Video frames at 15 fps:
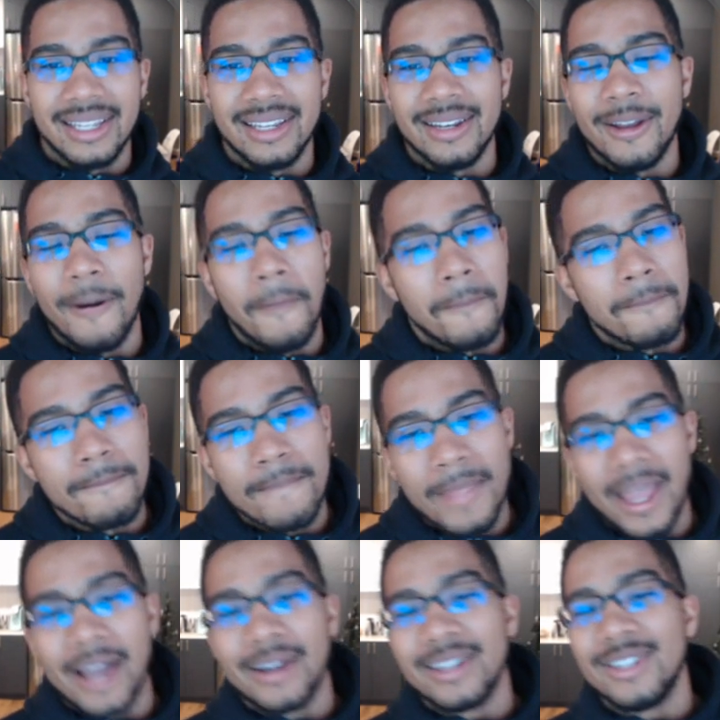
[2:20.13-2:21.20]
you know?
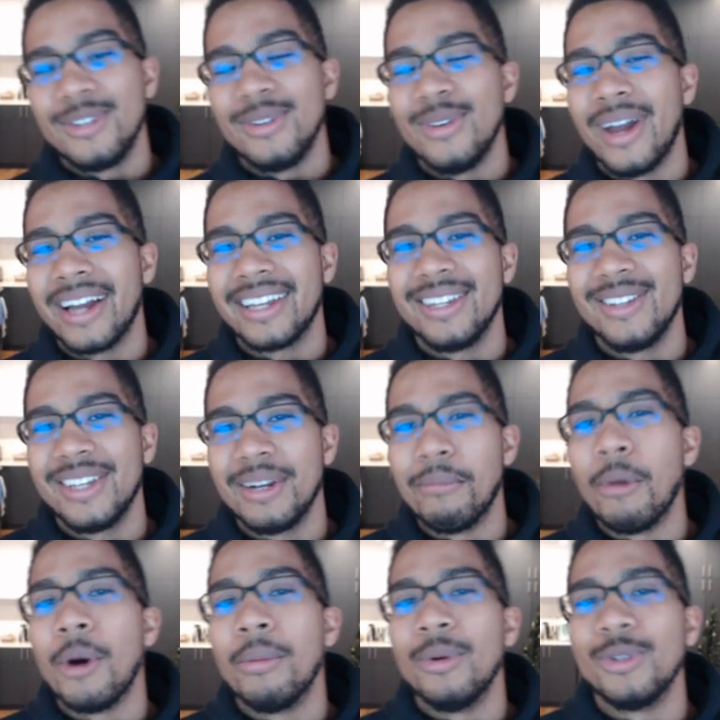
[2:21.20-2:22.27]
How can you how can you get a
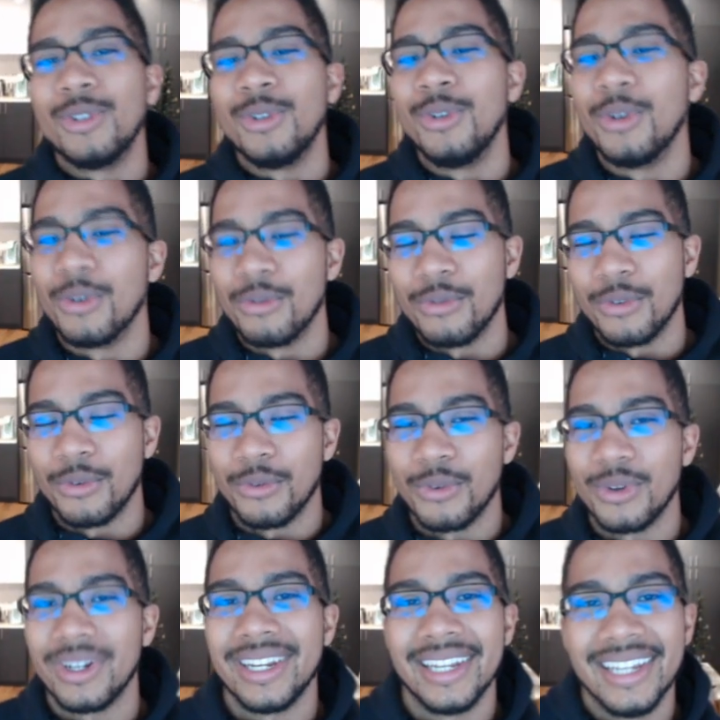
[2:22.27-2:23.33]
mobile tutor for
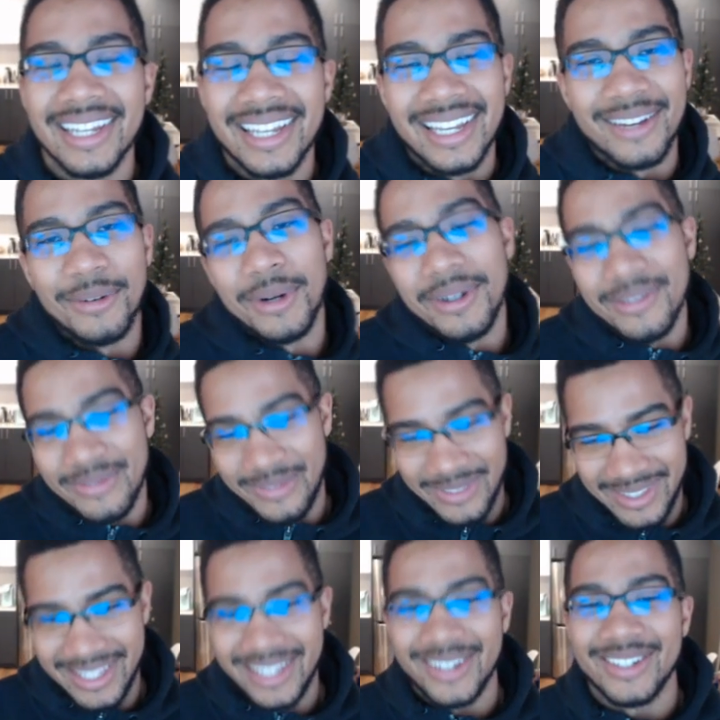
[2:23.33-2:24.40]
free? Well,
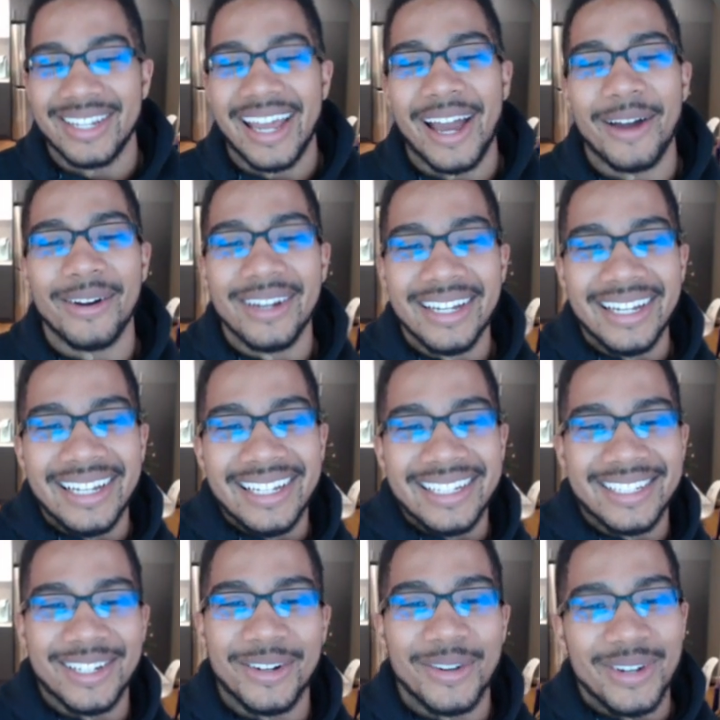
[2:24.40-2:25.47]
here's how.
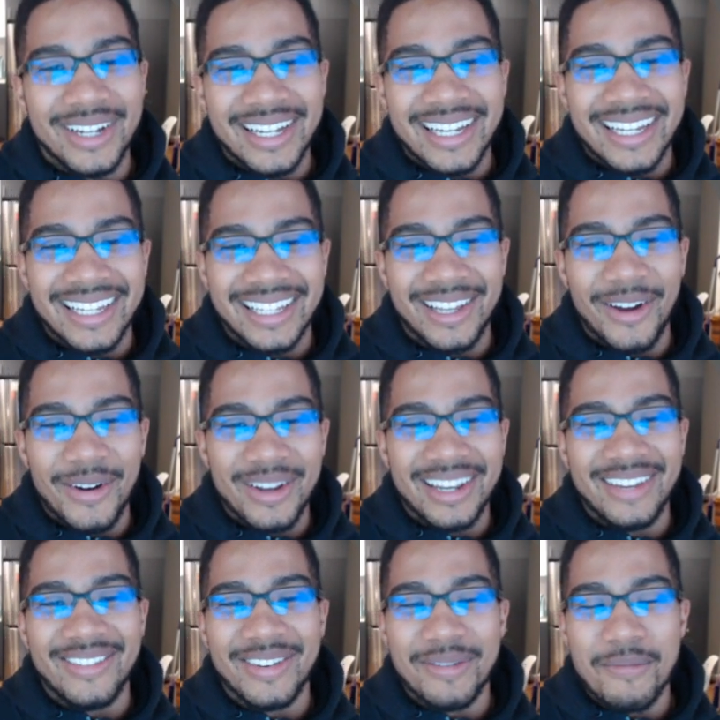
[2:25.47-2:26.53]
So, going
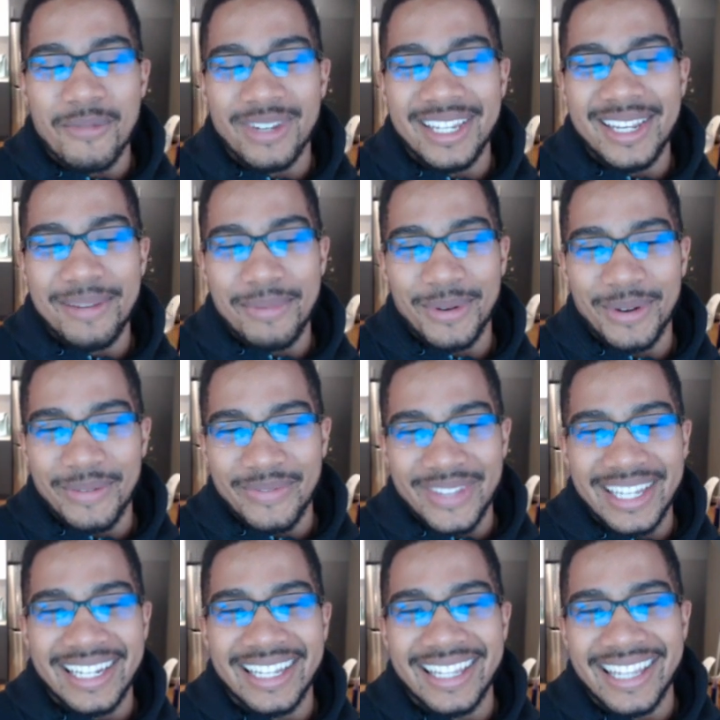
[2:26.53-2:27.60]
even deeper
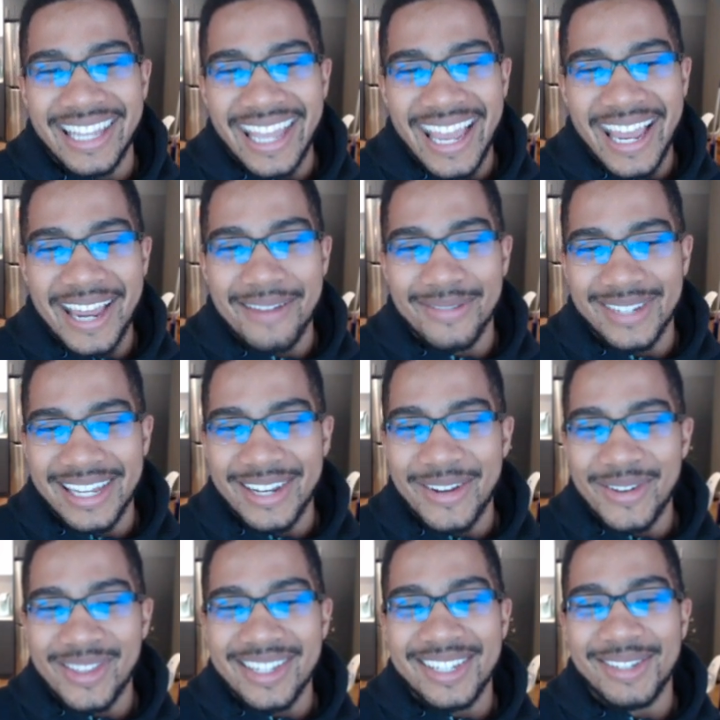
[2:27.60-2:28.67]
into the games, I
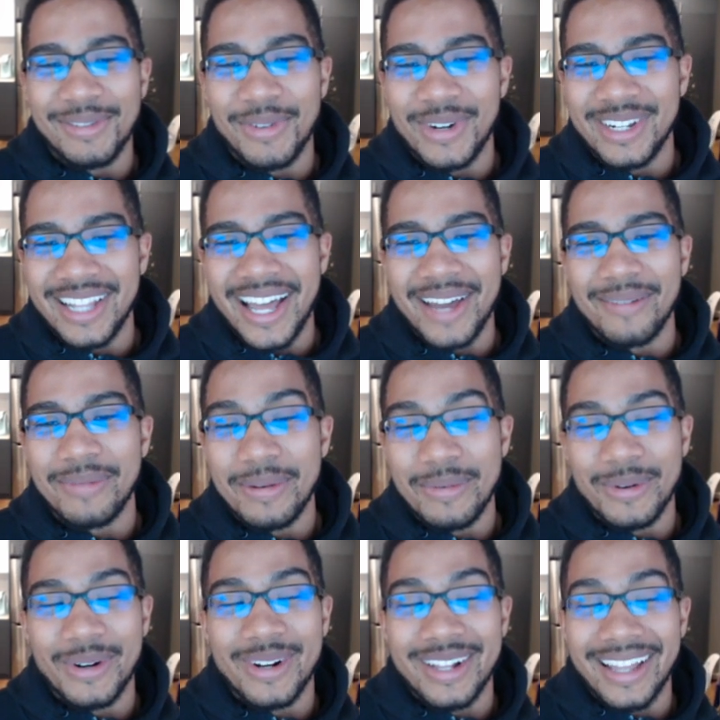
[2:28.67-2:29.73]
know this is where a lot of
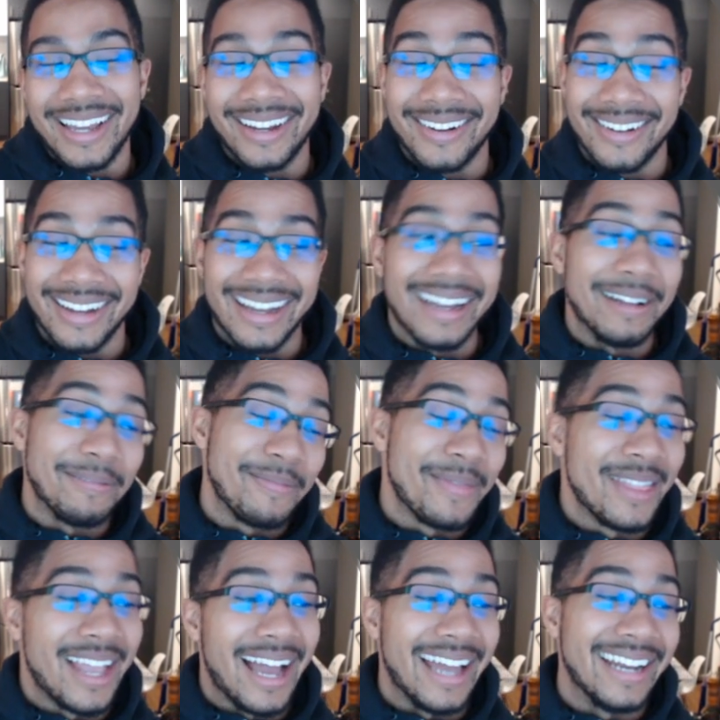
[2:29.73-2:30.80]
people are like, okay,
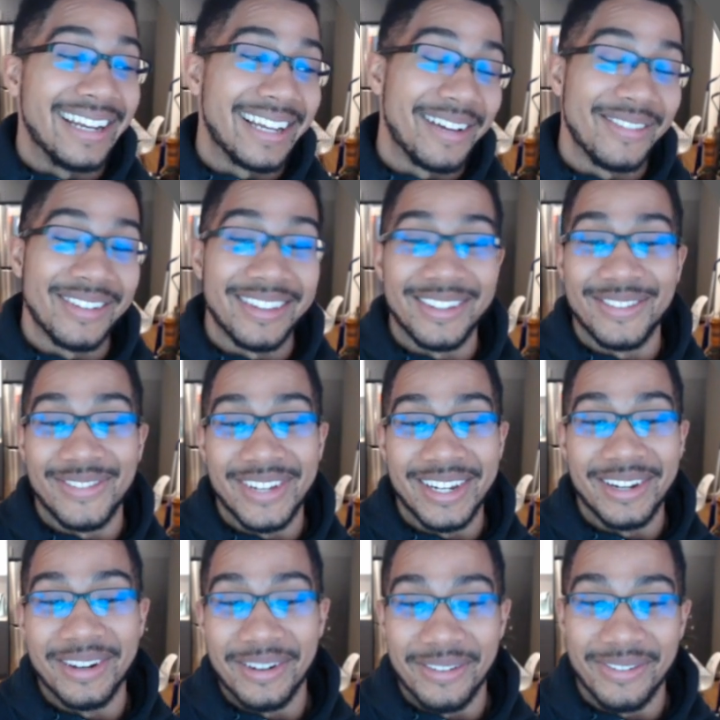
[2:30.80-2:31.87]
I didn't come to this
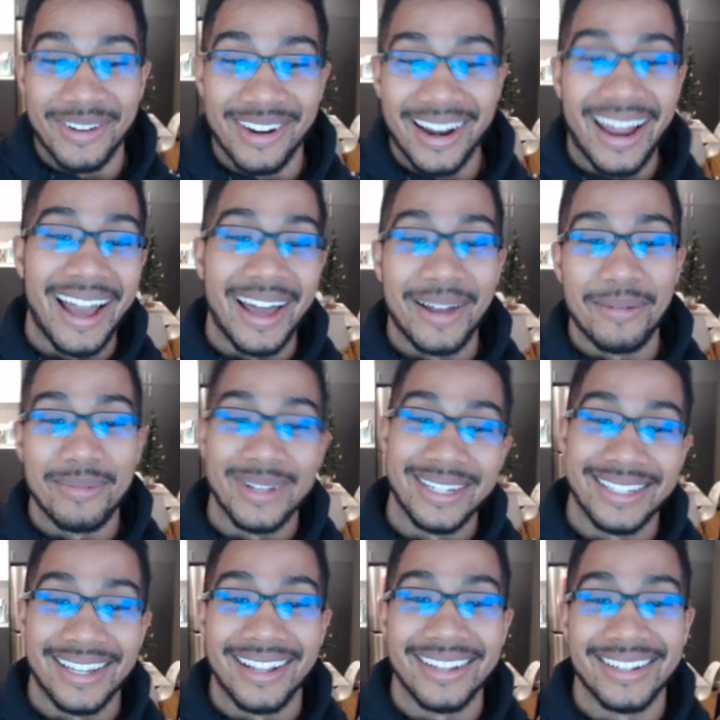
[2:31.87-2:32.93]
video to figure out how to
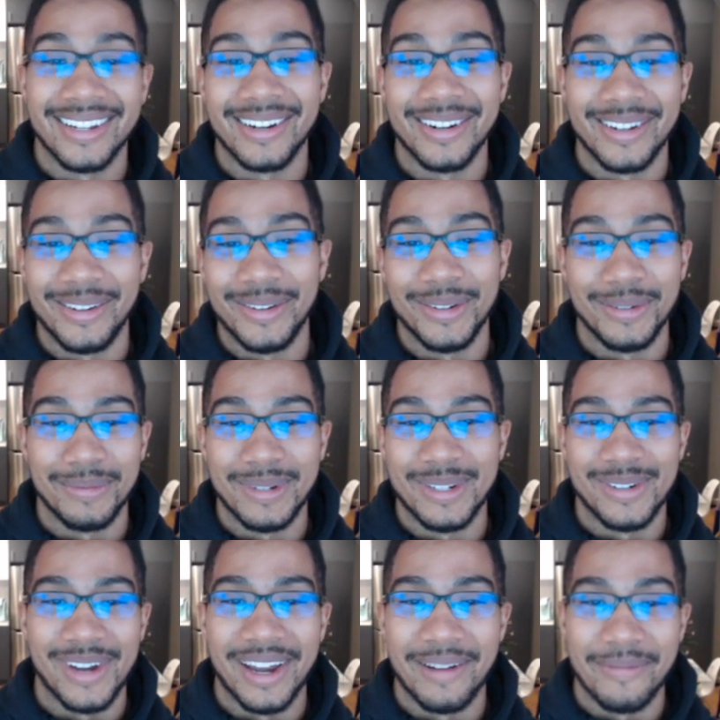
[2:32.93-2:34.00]
play solitaire on a
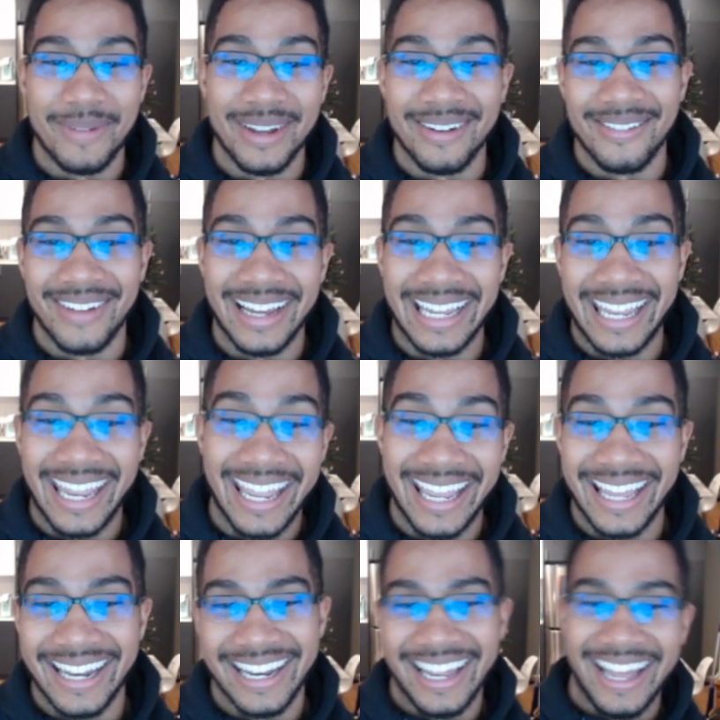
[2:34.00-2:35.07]
USB drive, but if I
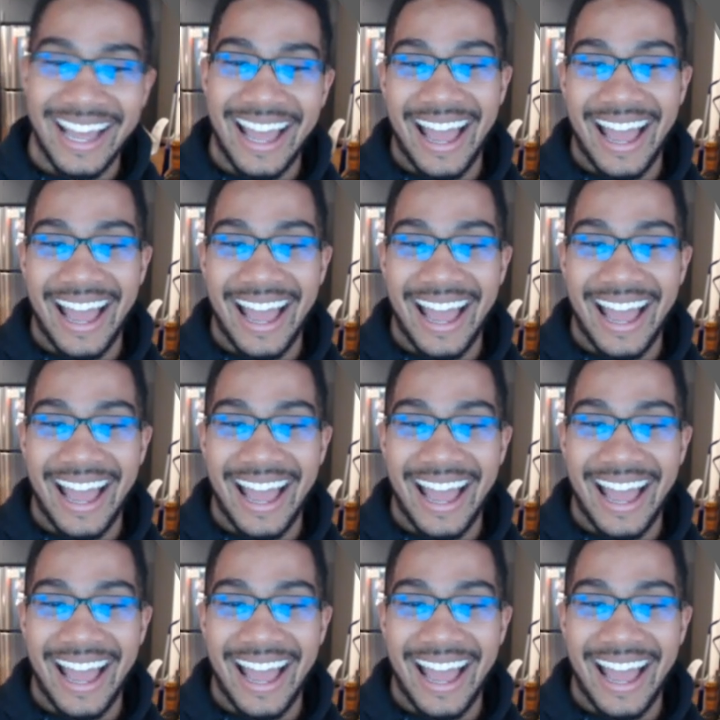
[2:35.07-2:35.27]
can,